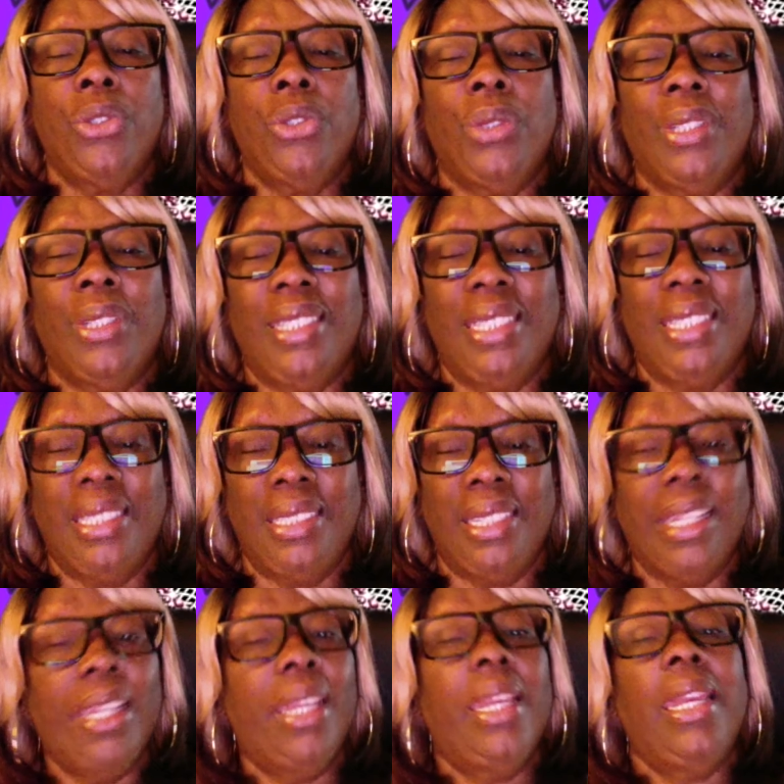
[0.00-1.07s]
to assist
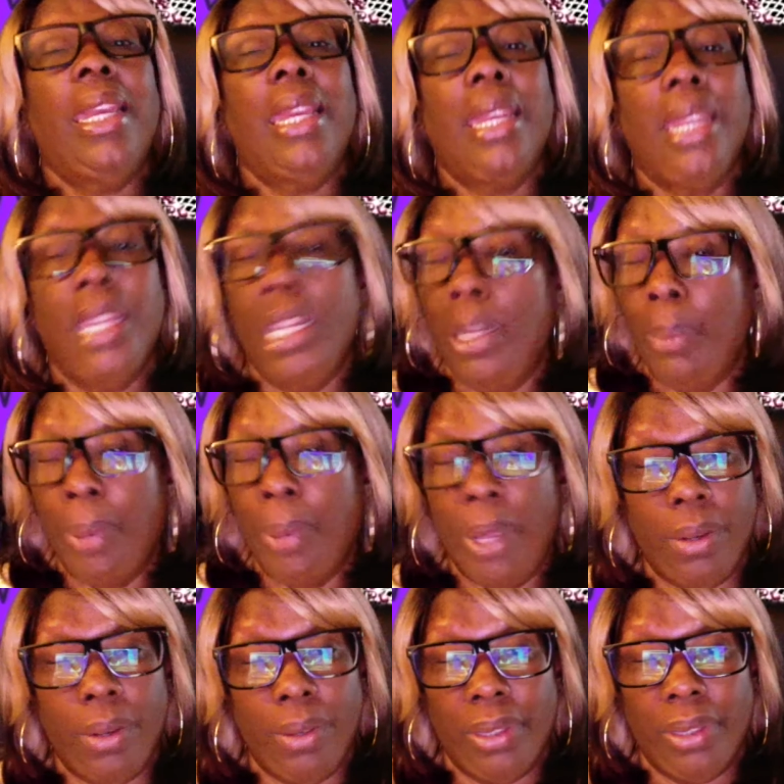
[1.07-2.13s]
any
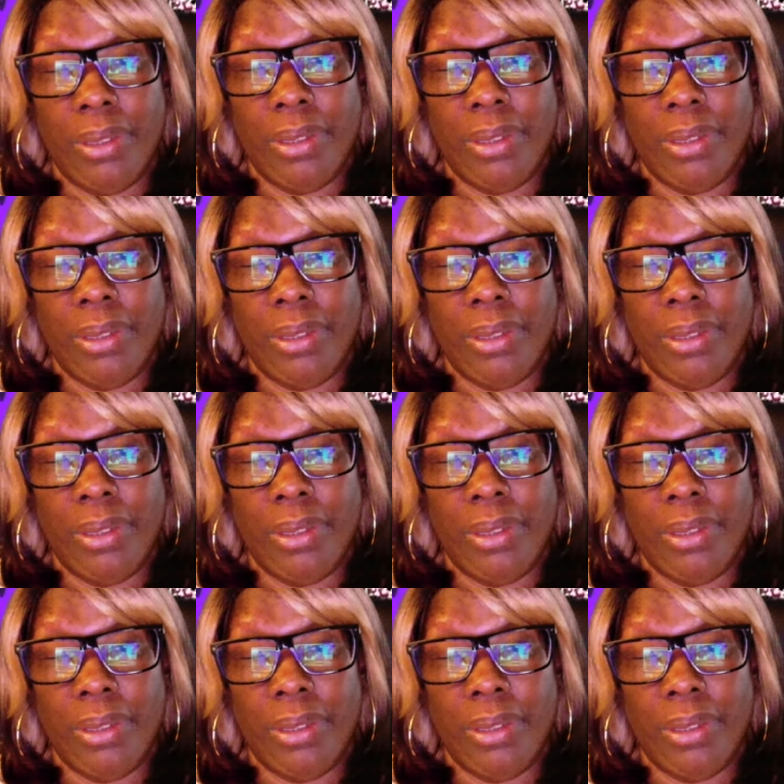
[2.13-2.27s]
parent